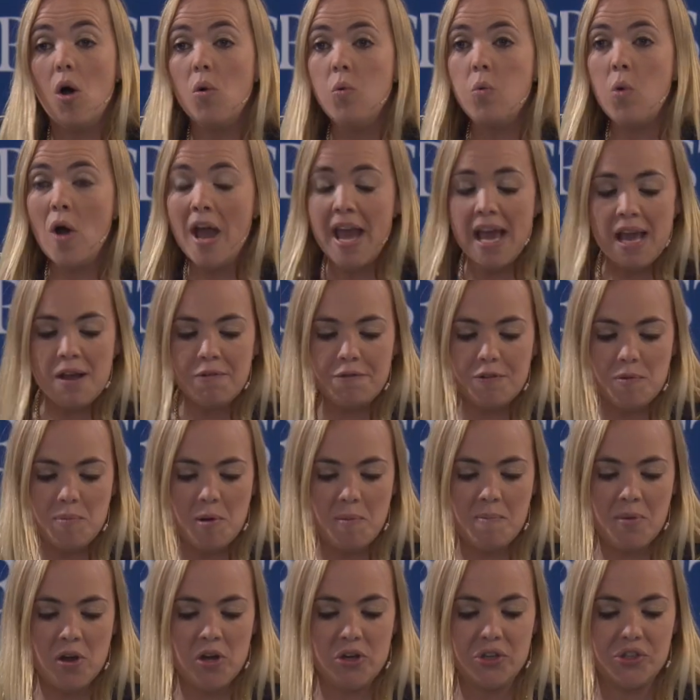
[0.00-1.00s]
away from
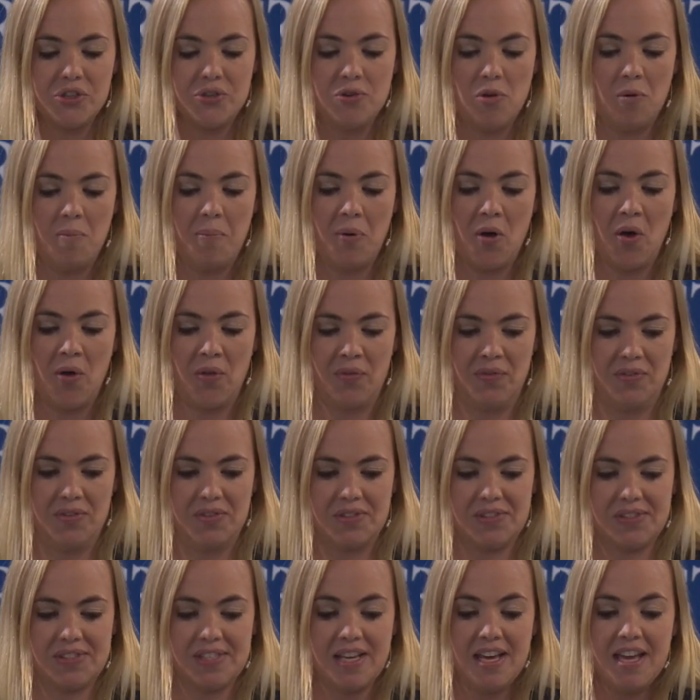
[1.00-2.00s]
emotional
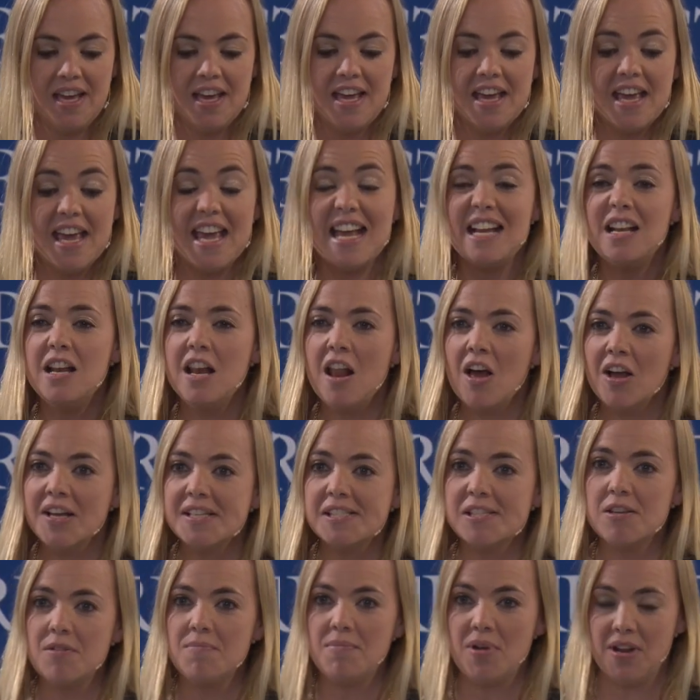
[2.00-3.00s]
bonds.
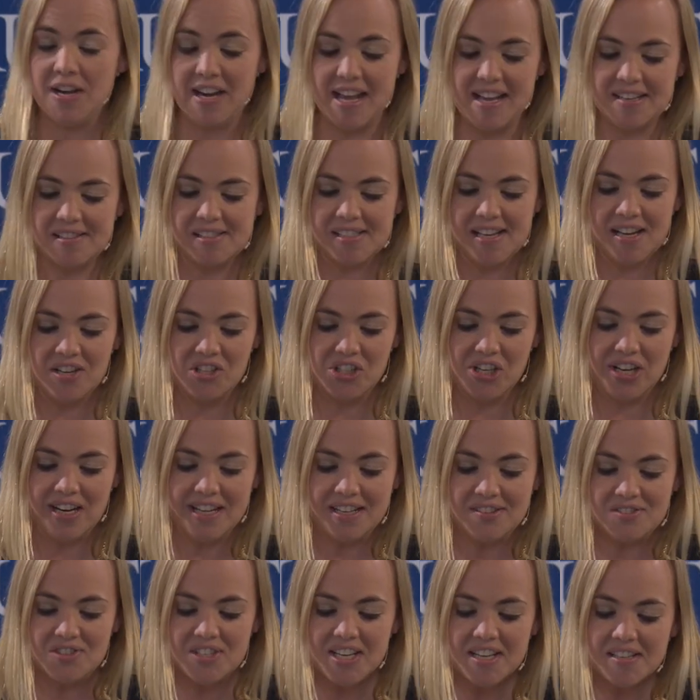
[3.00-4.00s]
Enlightenment,
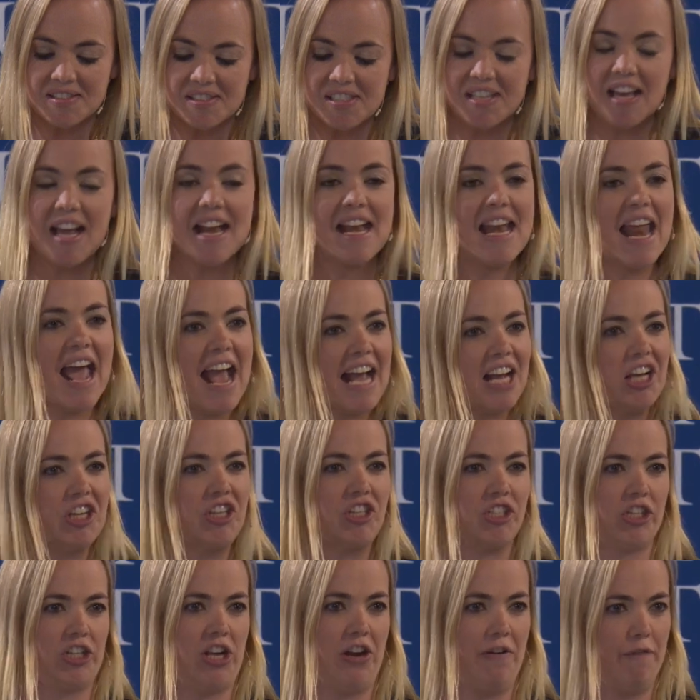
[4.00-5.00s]
essentially
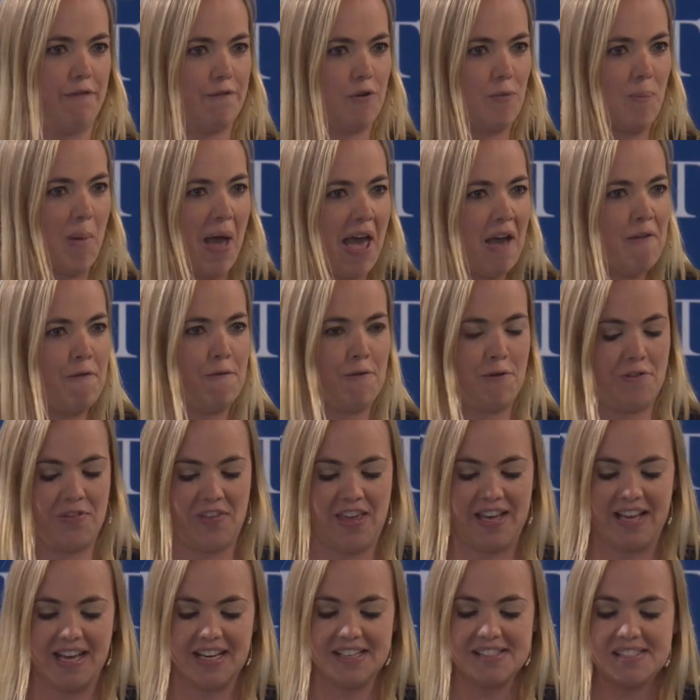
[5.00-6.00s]
disconnection from
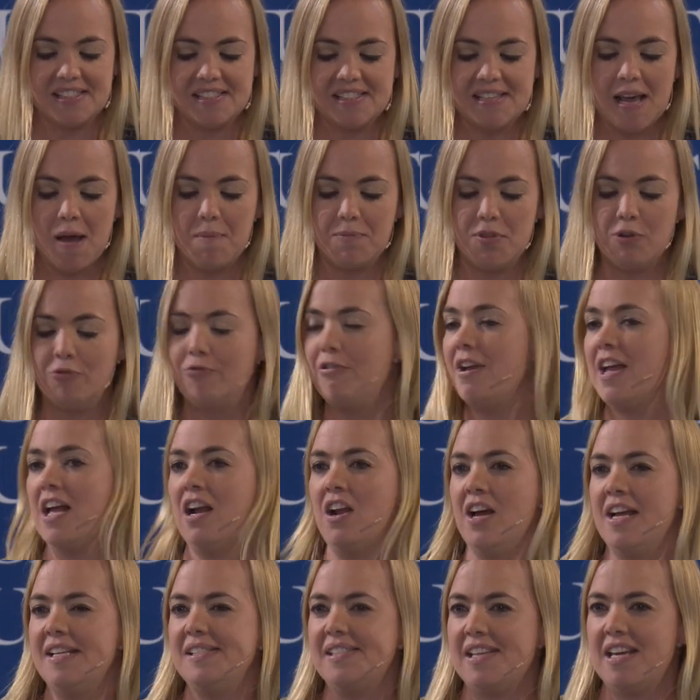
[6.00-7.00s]
everything except the
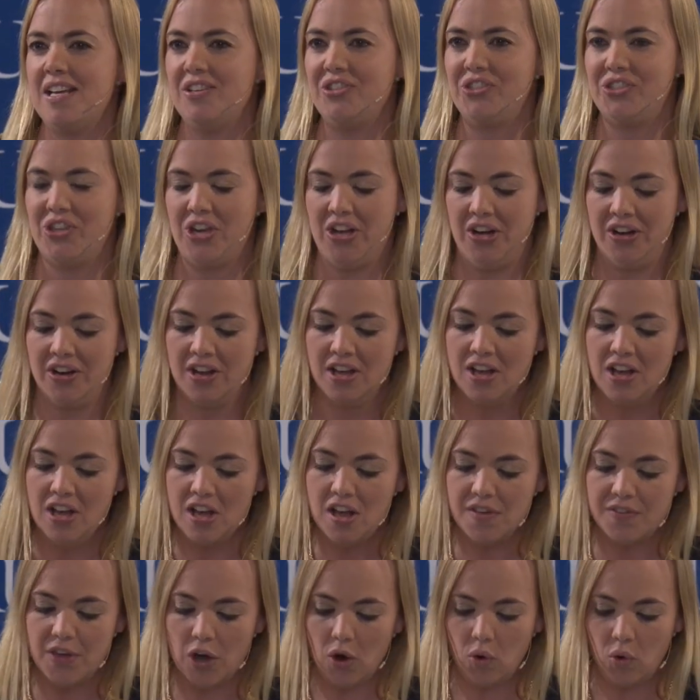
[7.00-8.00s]
realization
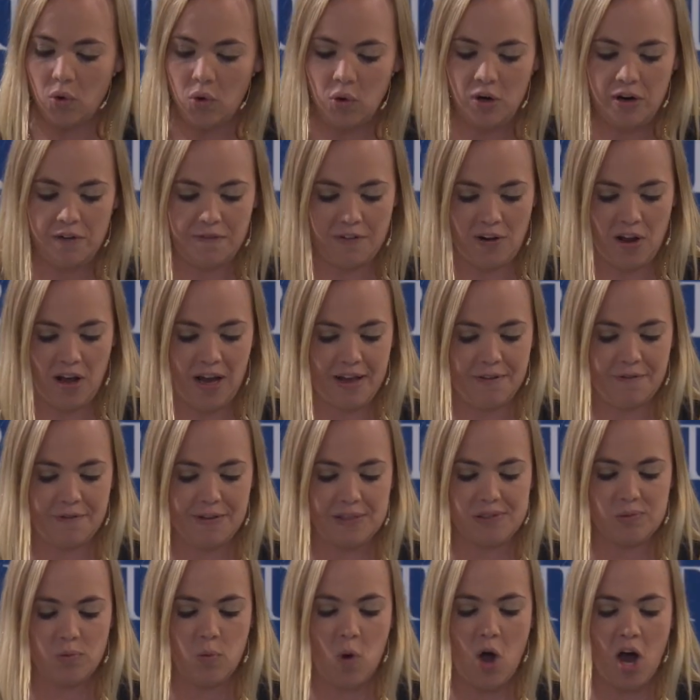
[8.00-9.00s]
that all of life
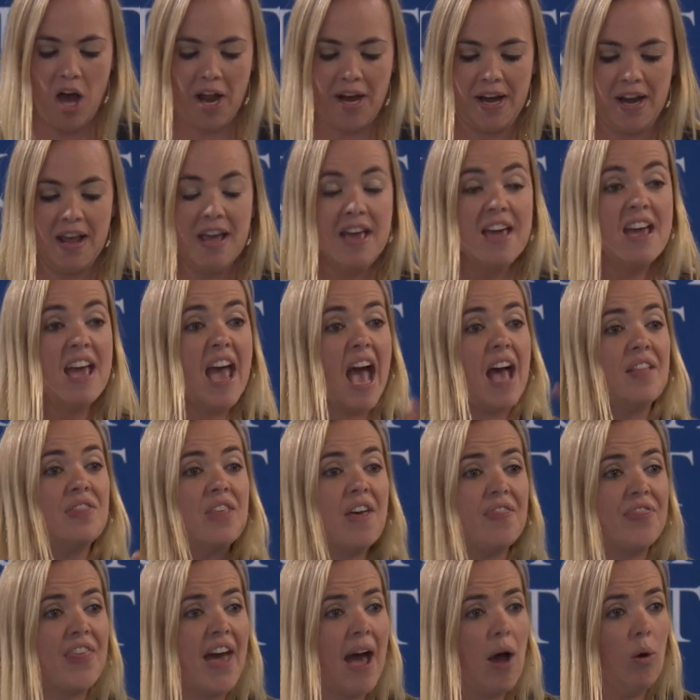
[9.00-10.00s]
is one, and
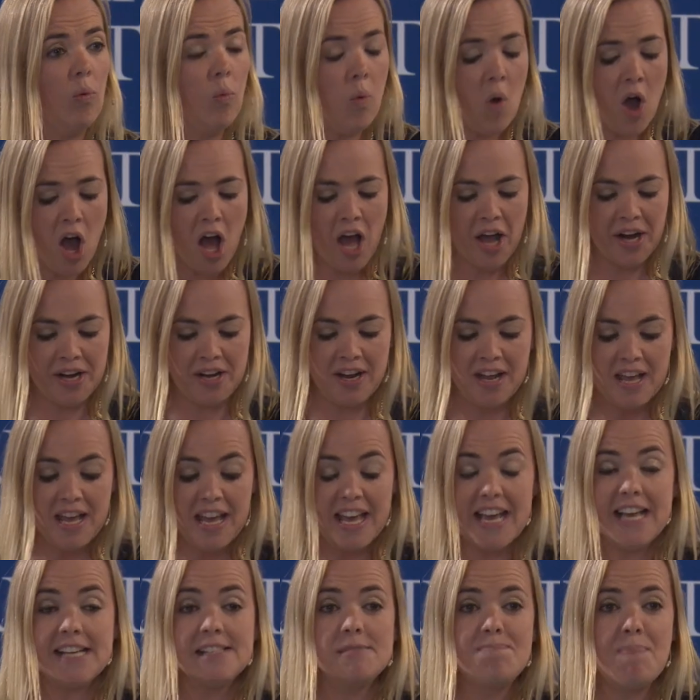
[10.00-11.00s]
that that one
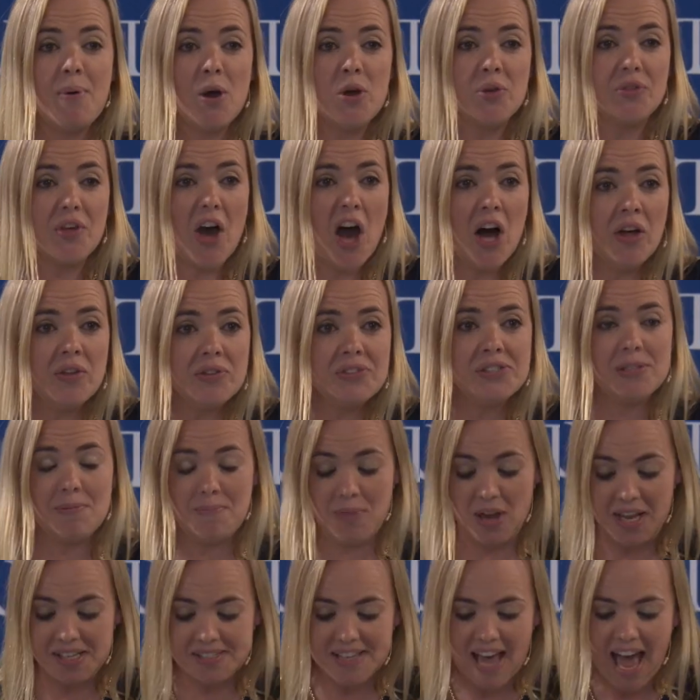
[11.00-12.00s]
is both
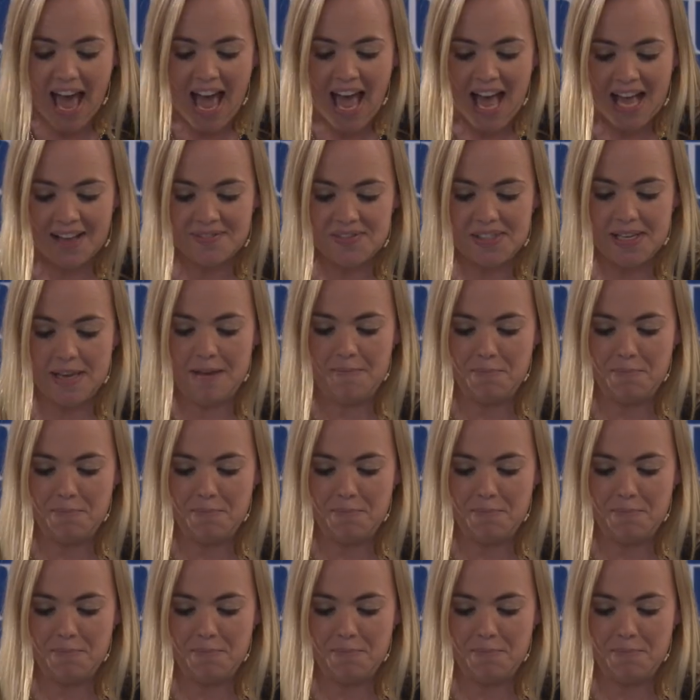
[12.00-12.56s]
ultimate and